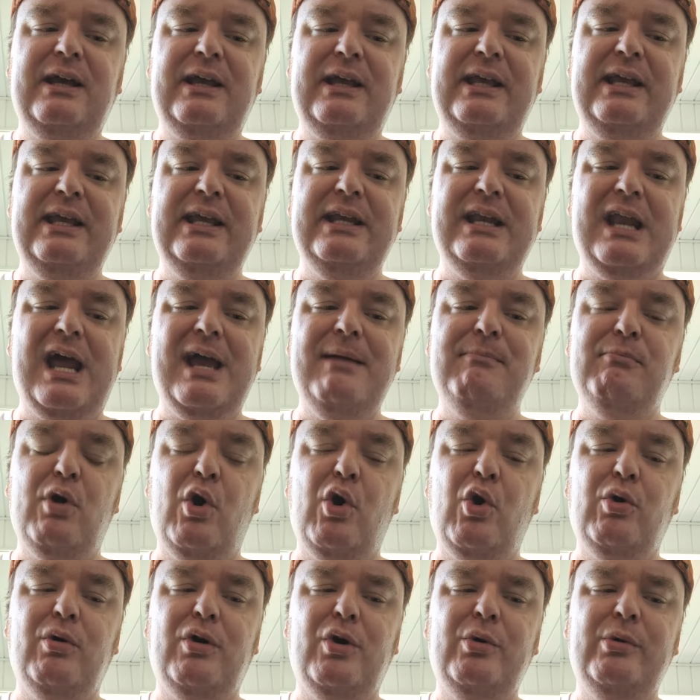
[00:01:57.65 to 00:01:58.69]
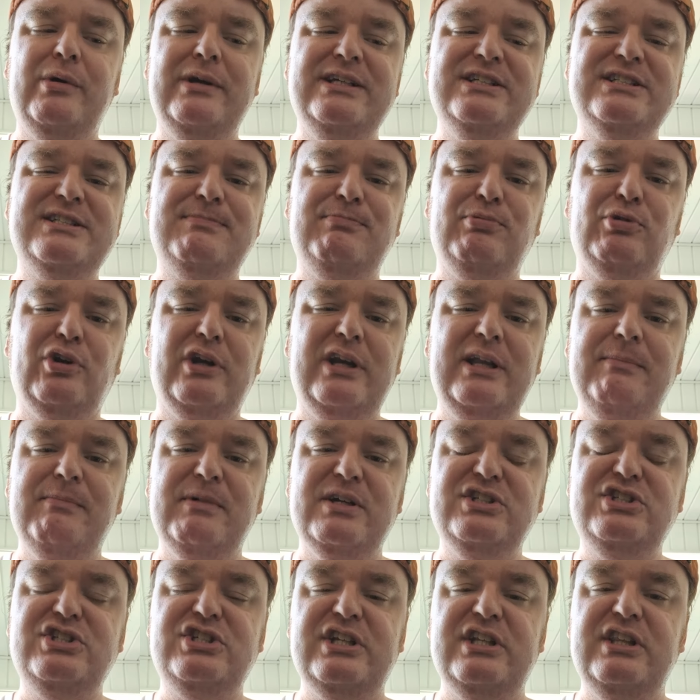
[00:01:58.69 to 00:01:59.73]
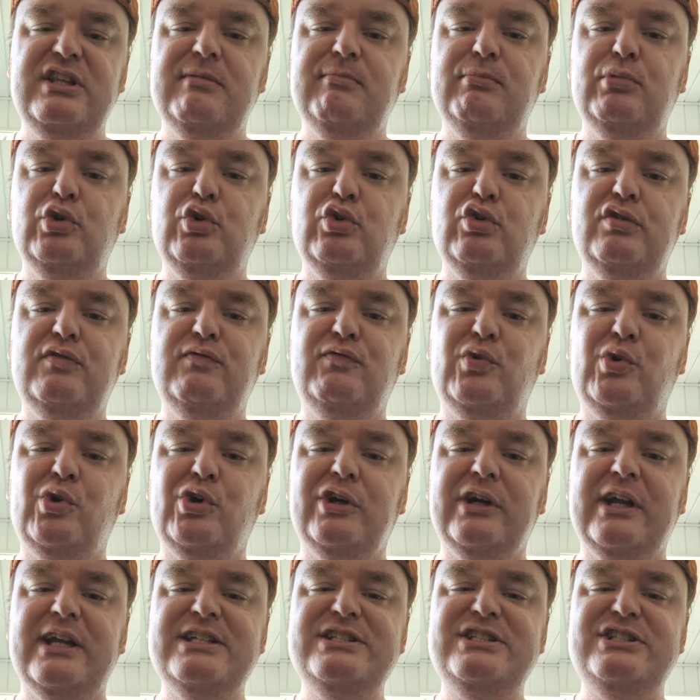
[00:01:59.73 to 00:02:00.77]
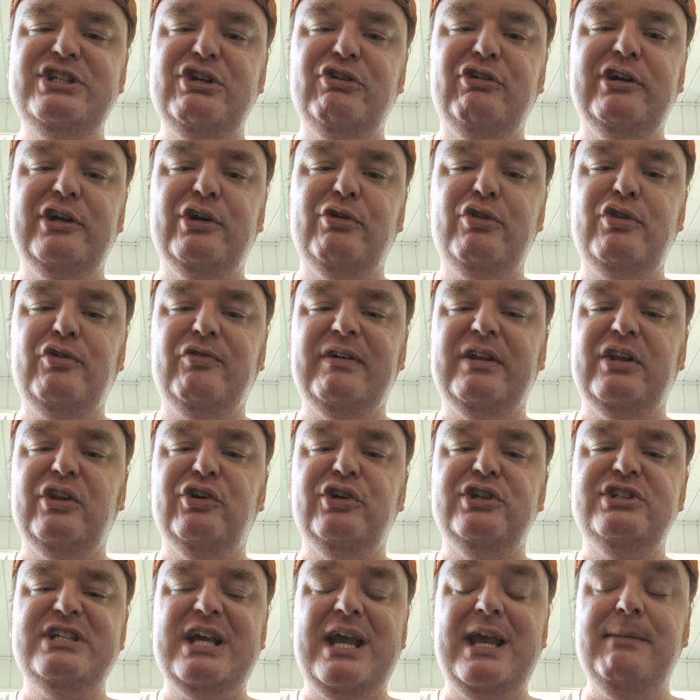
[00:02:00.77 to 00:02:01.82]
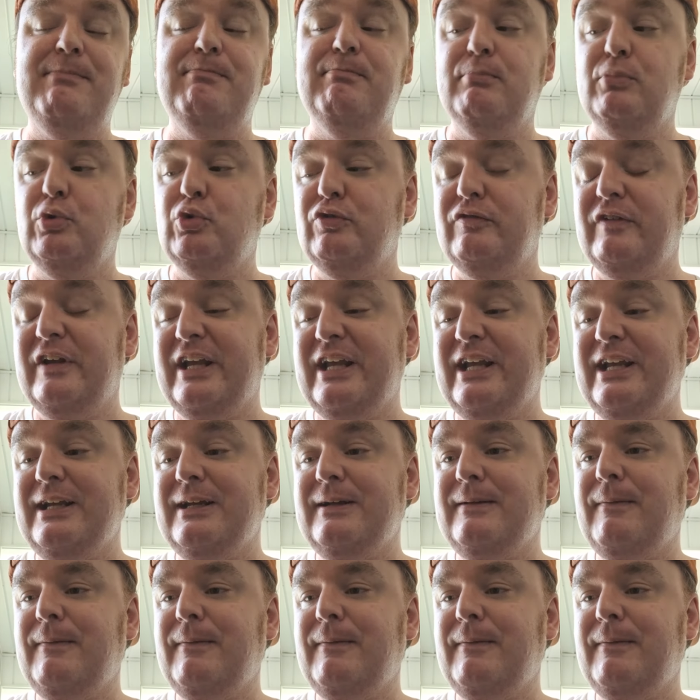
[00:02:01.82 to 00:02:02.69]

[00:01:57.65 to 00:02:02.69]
and I'm always pretty much in the mood for a serial thriller type movie.